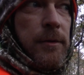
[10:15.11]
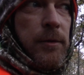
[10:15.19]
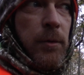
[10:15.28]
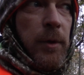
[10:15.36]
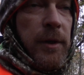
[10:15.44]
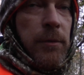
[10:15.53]

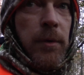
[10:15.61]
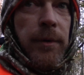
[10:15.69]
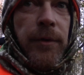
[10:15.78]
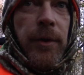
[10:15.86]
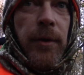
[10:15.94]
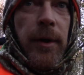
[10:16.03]
squeezed one
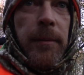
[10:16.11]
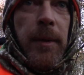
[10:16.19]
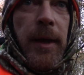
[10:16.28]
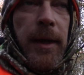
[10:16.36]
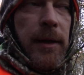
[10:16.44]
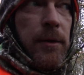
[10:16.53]
through there, but
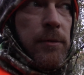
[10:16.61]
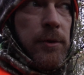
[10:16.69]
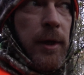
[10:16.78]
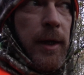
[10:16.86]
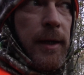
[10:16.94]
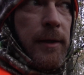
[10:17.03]
I ain't gonna
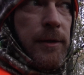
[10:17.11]
try it.